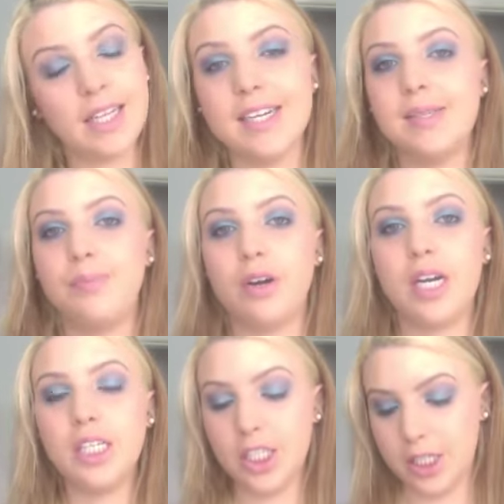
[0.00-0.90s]
last
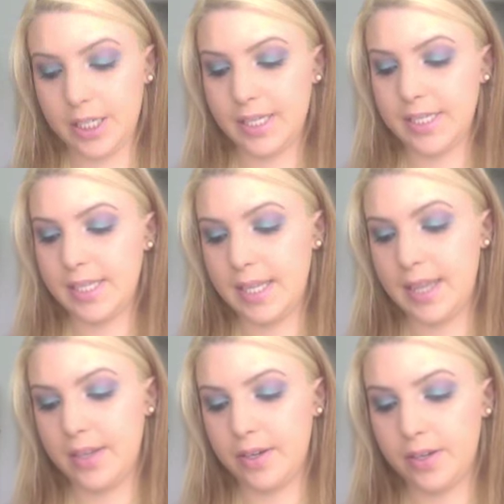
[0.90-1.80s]
brush is
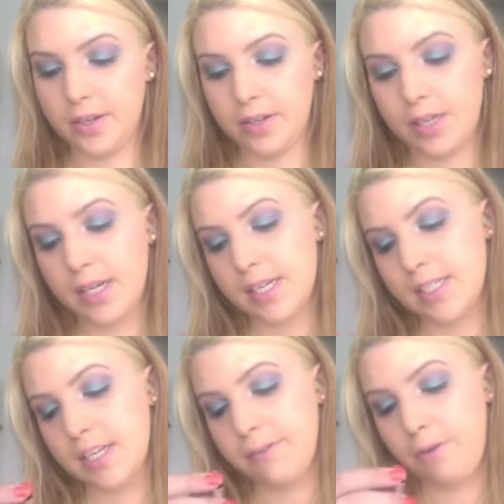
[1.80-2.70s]
the
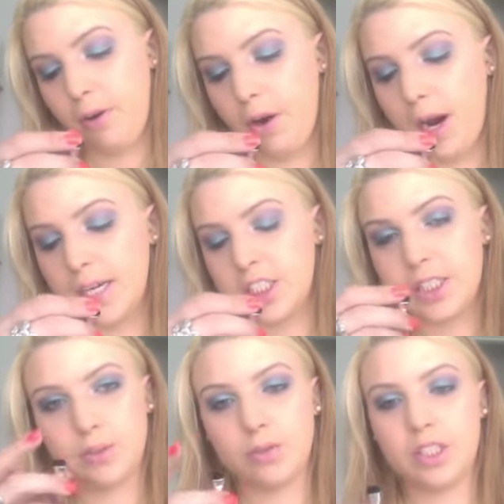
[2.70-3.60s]
C408
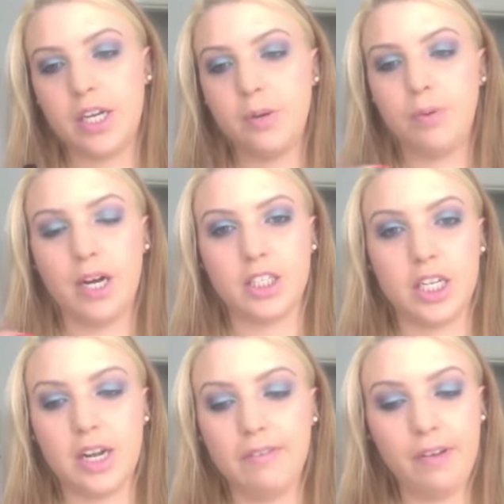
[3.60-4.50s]
Chisel Shader brush,
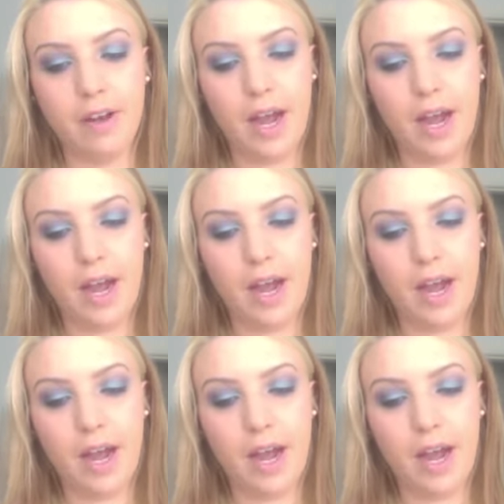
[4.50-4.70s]
and I've never